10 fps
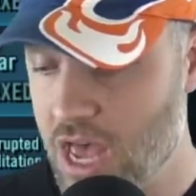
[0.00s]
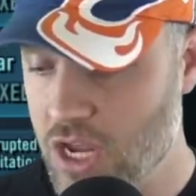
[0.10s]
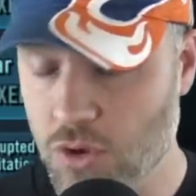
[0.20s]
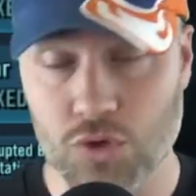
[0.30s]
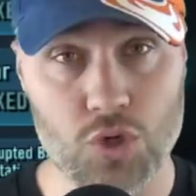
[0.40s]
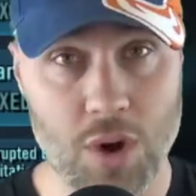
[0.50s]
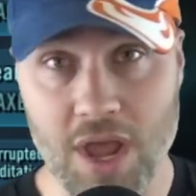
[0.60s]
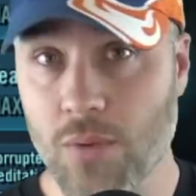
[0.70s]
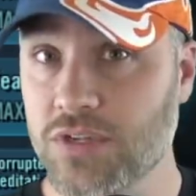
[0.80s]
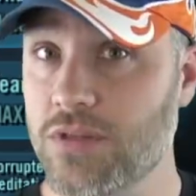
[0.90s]

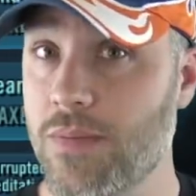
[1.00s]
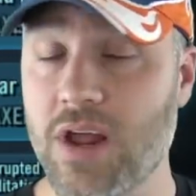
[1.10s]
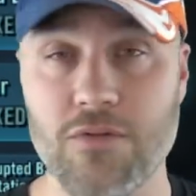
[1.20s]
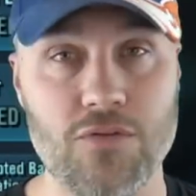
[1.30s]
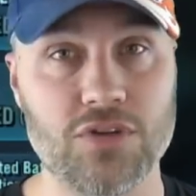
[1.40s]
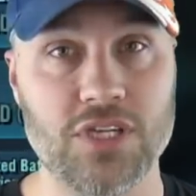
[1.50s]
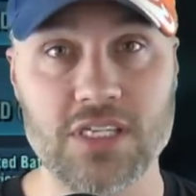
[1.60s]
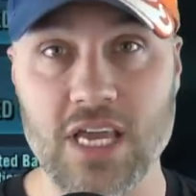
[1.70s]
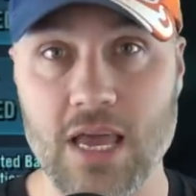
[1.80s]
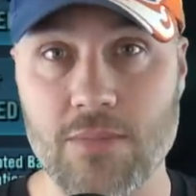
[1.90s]
Traya was the meta for 6
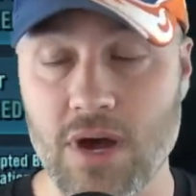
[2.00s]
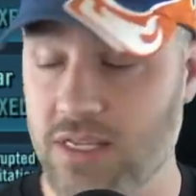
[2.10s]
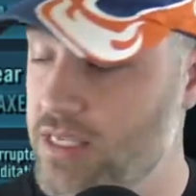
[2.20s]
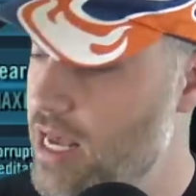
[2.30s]
to 8 months,